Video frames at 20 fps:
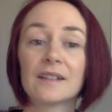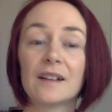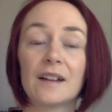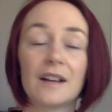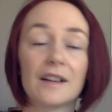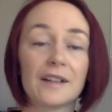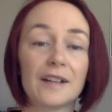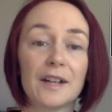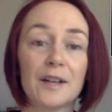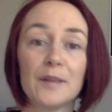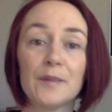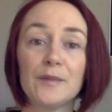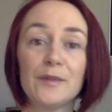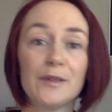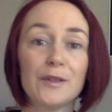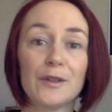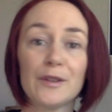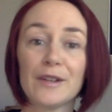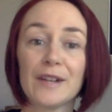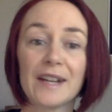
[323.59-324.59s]

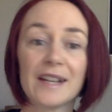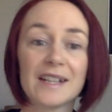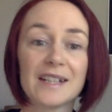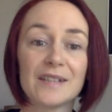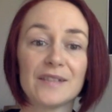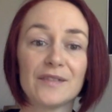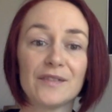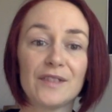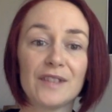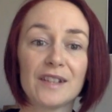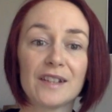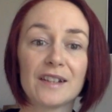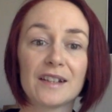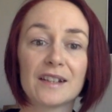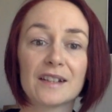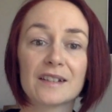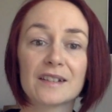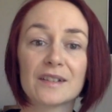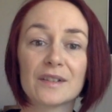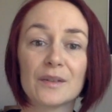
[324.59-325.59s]
unhelpful or negative
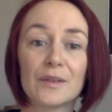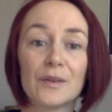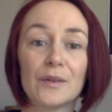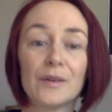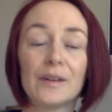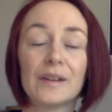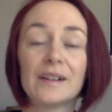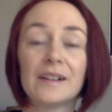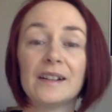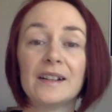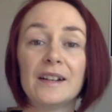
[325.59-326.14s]
feelings, or